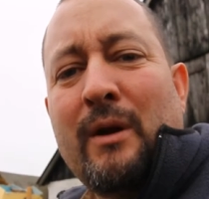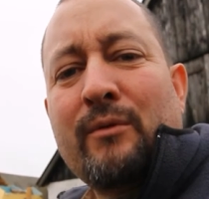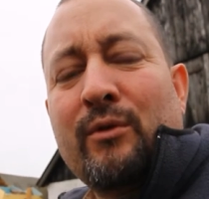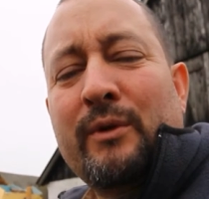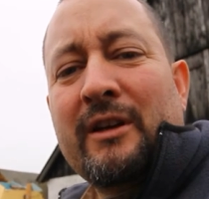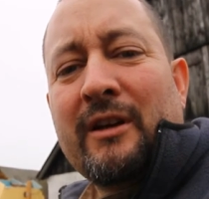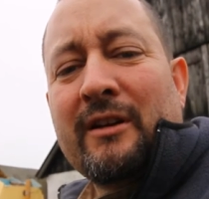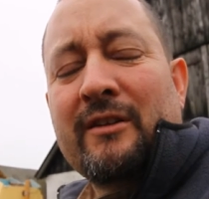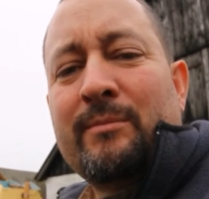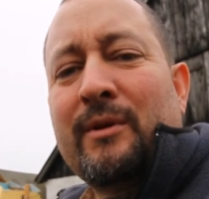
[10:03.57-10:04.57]
the
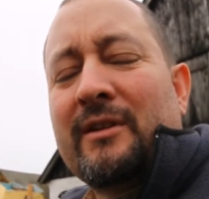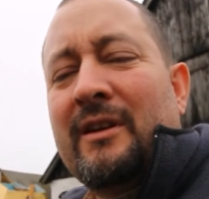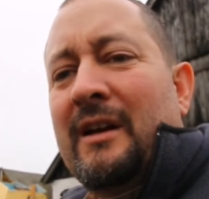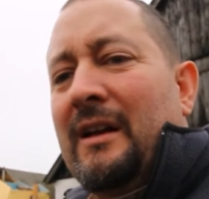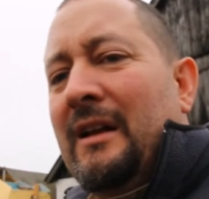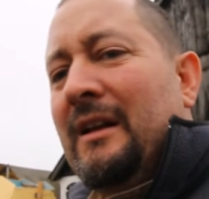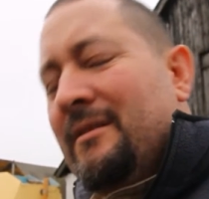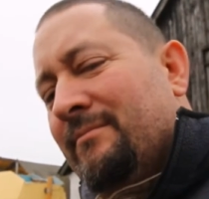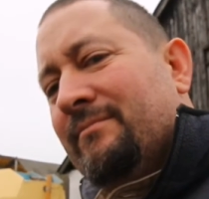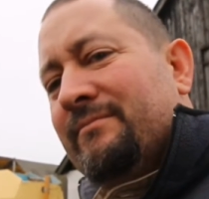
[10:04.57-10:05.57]
weekends, but
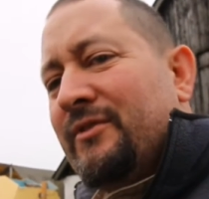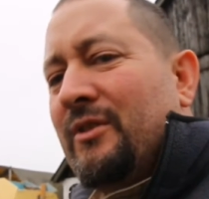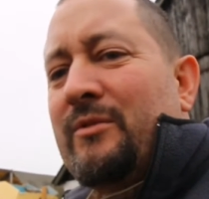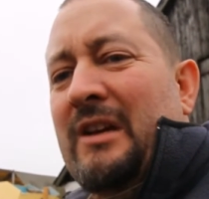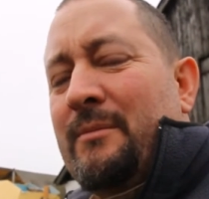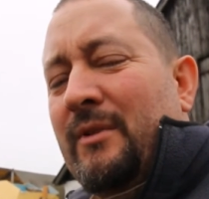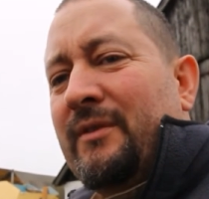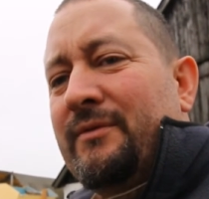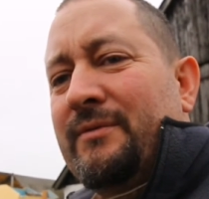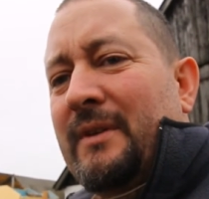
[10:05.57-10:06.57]
sometime
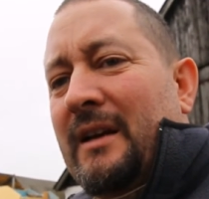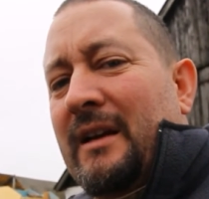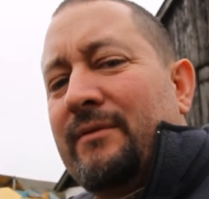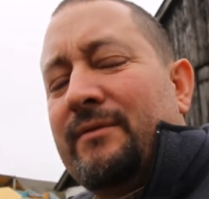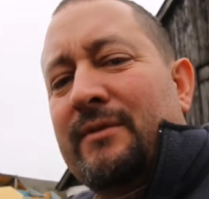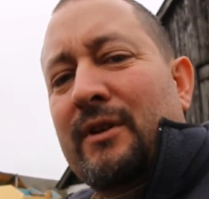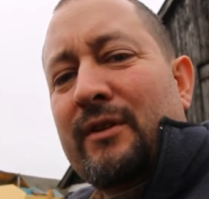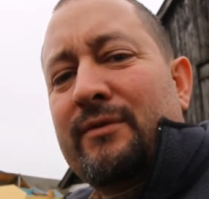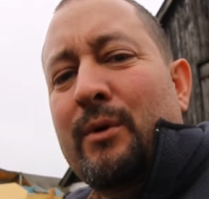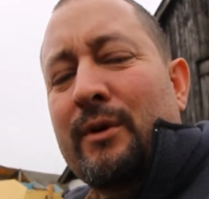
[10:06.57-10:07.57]
if I have a lot
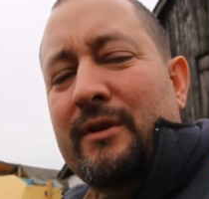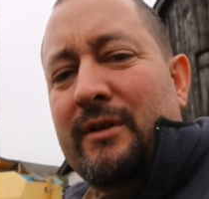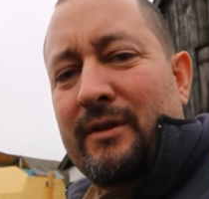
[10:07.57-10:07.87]
of work,